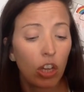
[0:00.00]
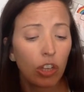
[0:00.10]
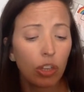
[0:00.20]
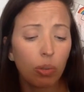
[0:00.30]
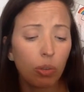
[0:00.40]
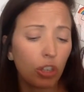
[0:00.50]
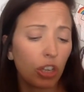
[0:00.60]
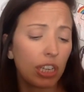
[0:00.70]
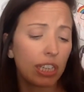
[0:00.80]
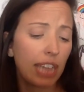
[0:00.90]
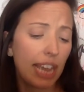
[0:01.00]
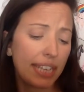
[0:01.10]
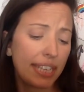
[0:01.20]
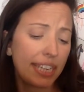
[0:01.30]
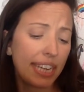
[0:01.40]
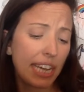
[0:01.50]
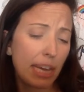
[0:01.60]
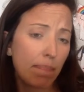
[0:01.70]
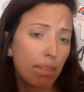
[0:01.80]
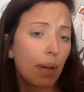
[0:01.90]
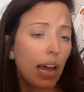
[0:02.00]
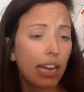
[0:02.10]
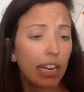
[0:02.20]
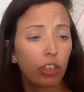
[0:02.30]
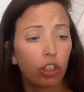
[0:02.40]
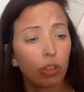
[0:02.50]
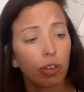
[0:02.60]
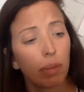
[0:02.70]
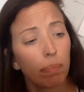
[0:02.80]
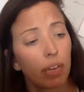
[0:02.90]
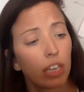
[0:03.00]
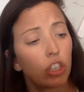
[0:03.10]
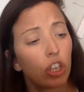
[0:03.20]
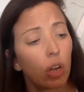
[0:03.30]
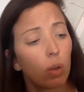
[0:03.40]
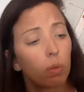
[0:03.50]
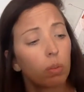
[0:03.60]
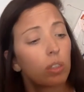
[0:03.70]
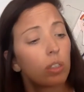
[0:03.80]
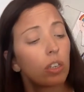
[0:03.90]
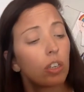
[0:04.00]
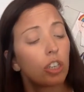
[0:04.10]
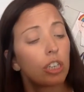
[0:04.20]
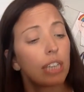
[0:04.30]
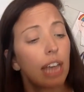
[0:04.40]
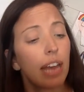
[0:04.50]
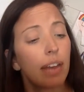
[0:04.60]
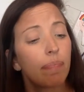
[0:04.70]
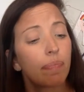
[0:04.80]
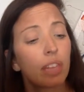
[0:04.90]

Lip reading: You shouldn't say stinky bunny, Junie B. Jones, she said.